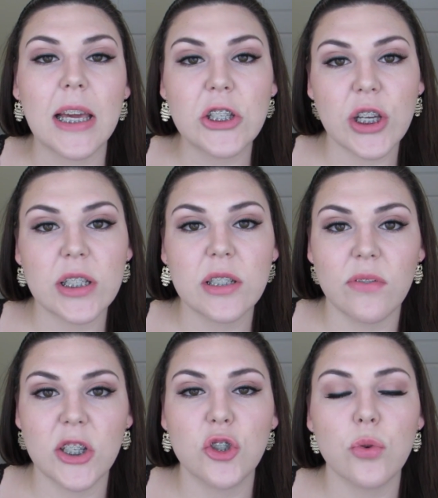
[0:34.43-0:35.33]
each
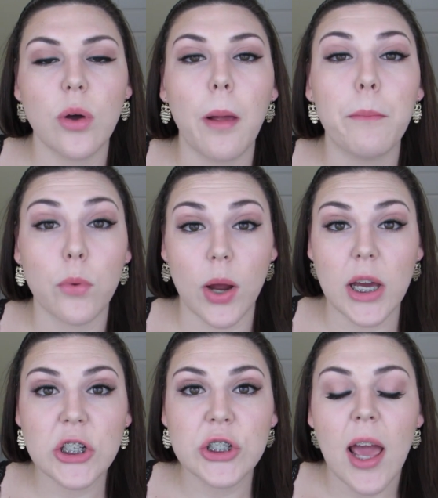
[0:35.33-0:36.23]
individual
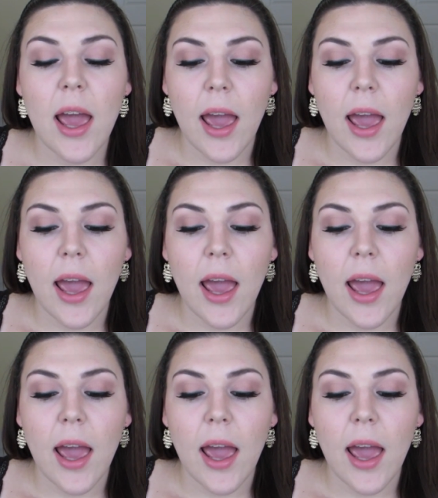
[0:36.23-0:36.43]
brush,